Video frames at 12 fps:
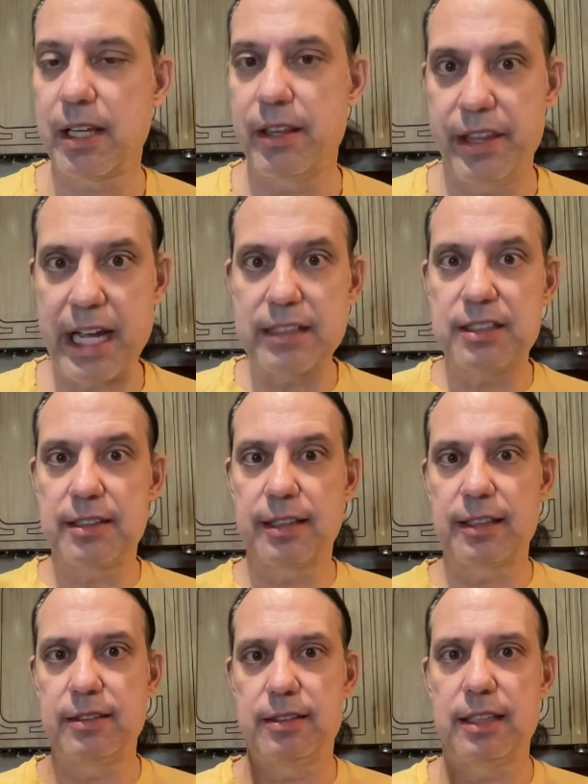That's the
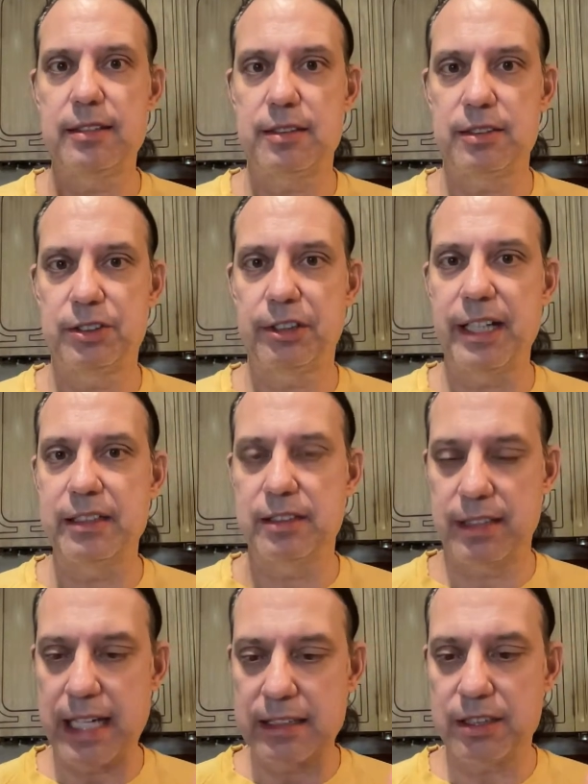consensus trance.
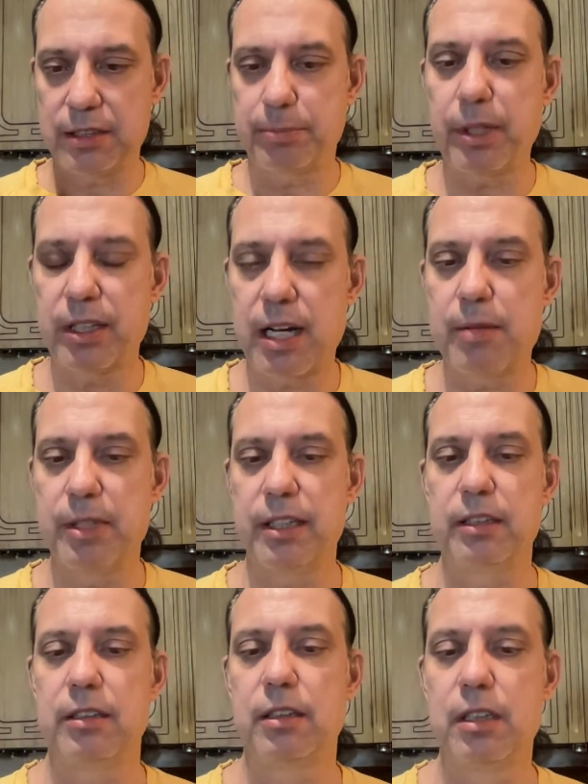That's the
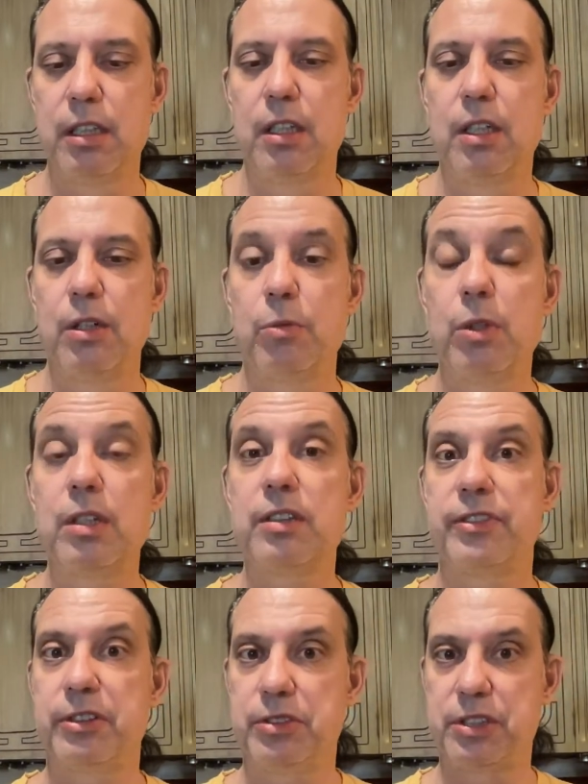predominant
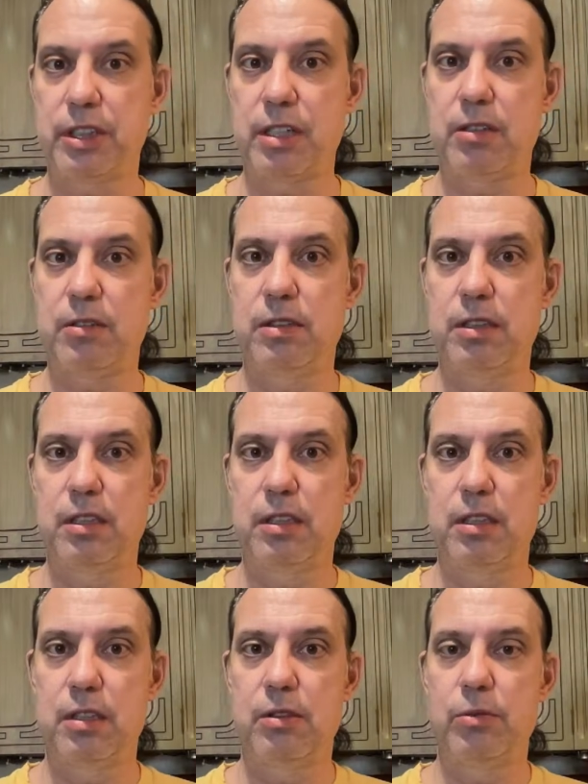worldview. So
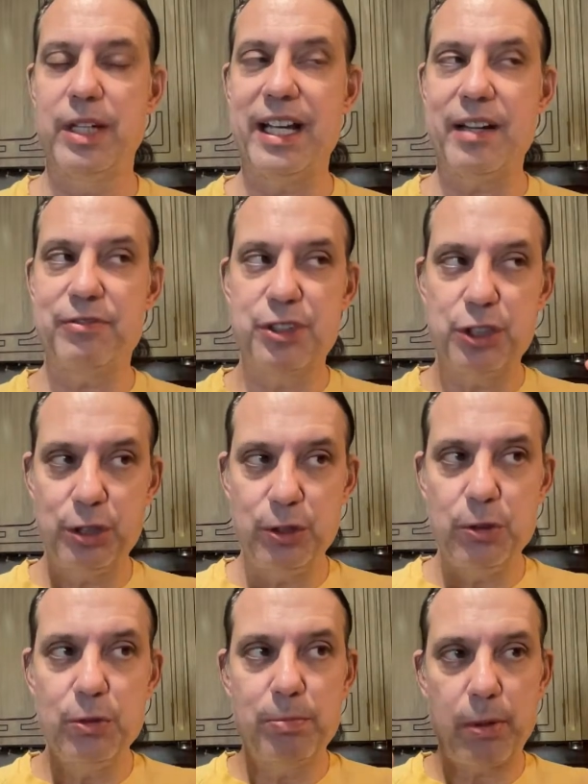we have
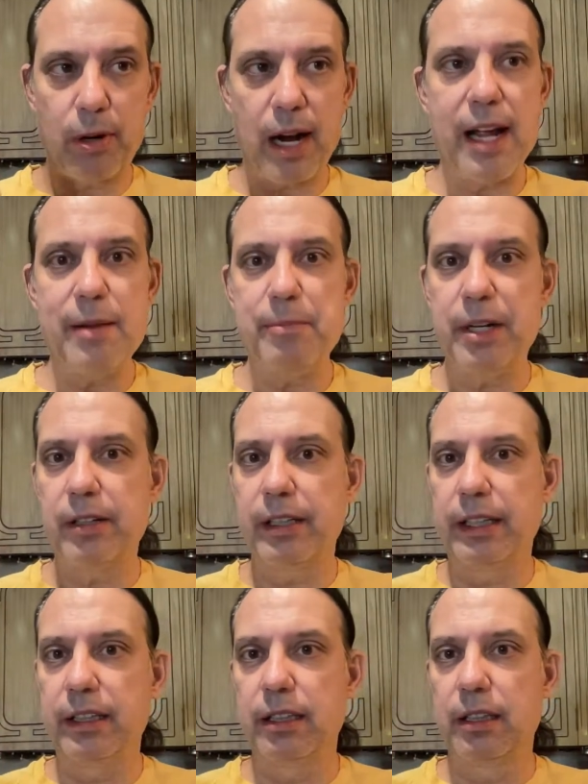two
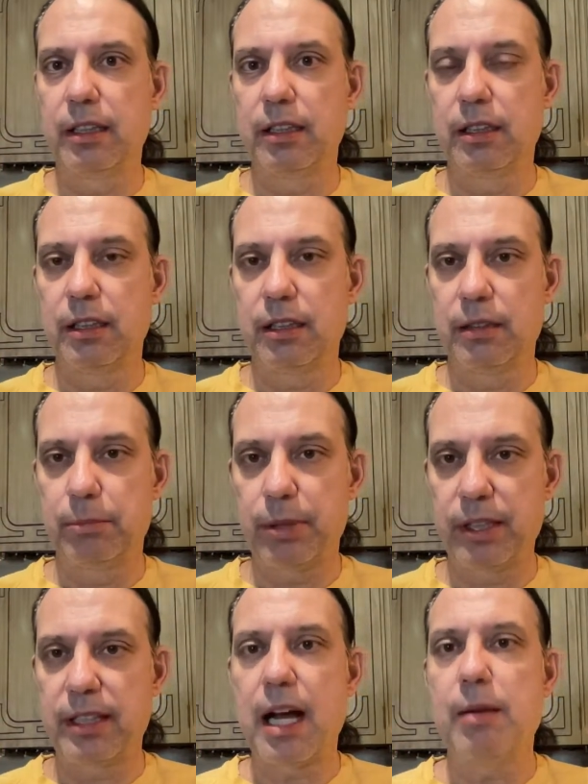primary
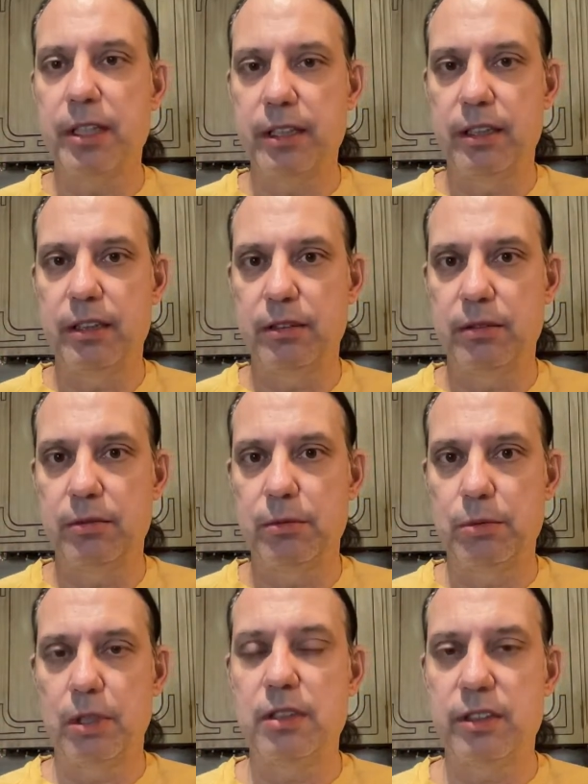predominant
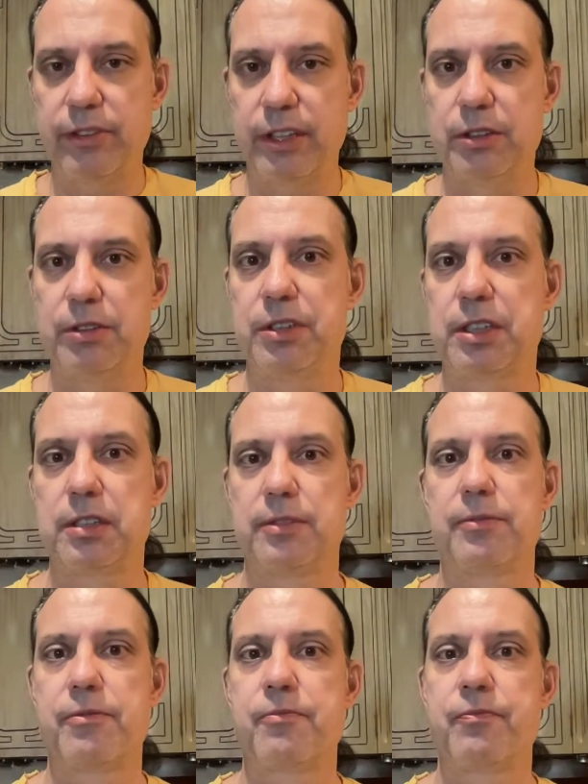worldviews
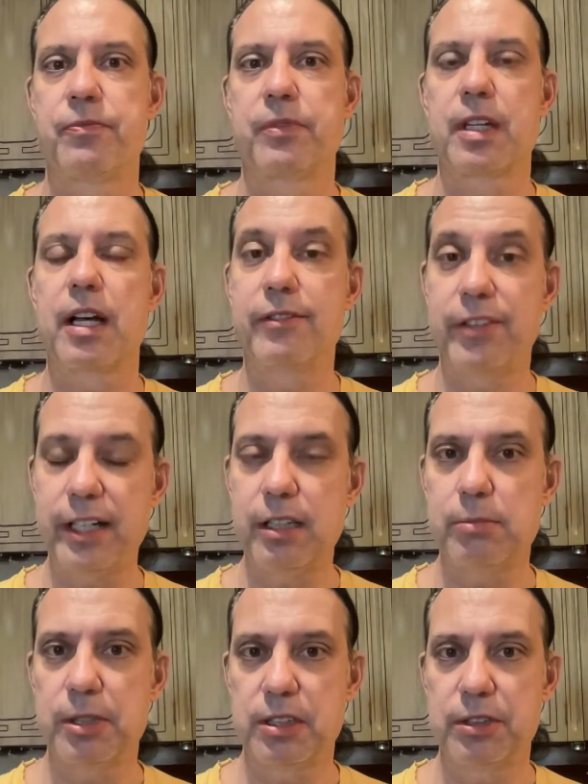
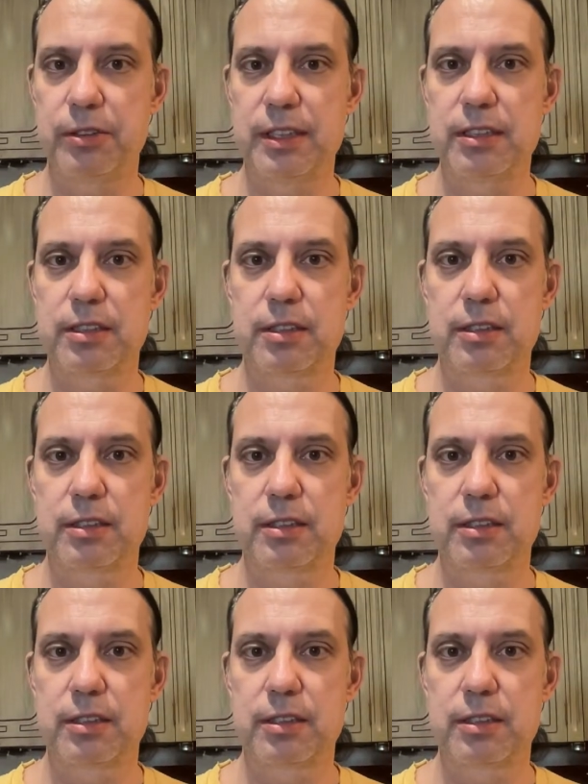available to us,